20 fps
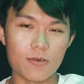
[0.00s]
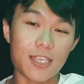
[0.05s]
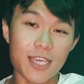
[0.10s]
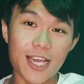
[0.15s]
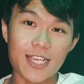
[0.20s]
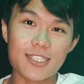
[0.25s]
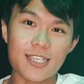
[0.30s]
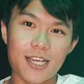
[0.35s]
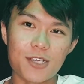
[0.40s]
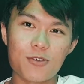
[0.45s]

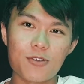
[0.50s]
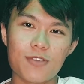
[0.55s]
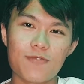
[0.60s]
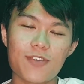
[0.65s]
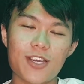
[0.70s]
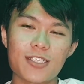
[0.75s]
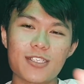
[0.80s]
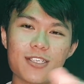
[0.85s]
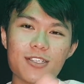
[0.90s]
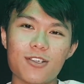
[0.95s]
Yes, I do
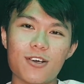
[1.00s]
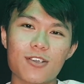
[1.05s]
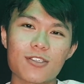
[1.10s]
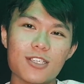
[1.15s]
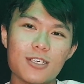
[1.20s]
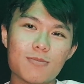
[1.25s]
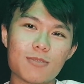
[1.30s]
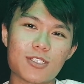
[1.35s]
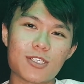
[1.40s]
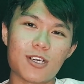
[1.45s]
invest in
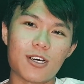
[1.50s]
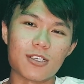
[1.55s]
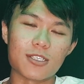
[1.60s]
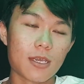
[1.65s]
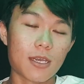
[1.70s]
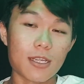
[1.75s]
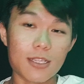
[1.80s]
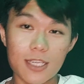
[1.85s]
long-term stocks.